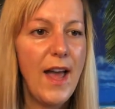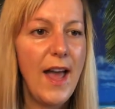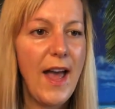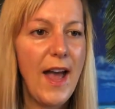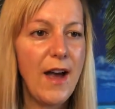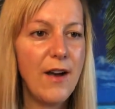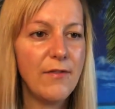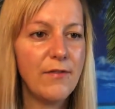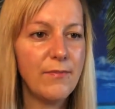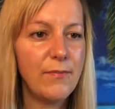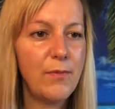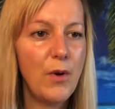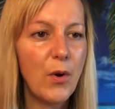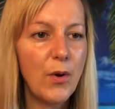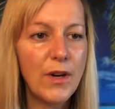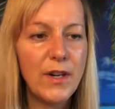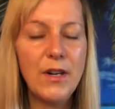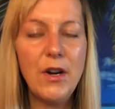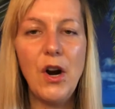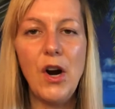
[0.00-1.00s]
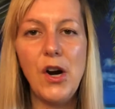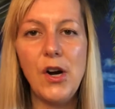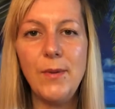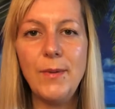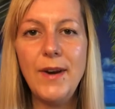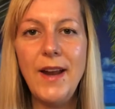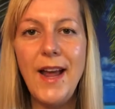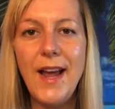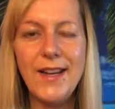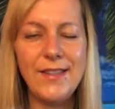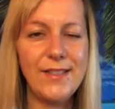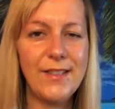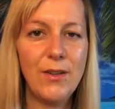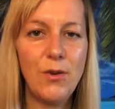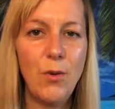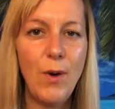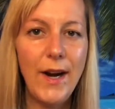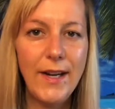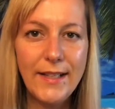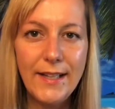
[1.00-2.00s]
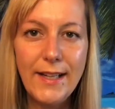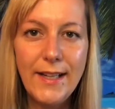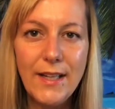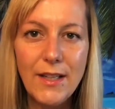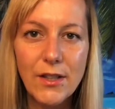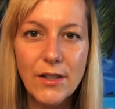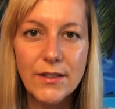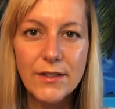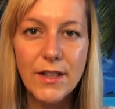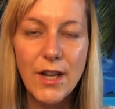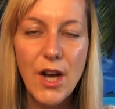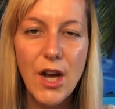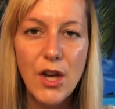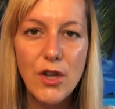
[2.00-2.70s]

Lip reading: have broken your arm and it hasn't quite healed.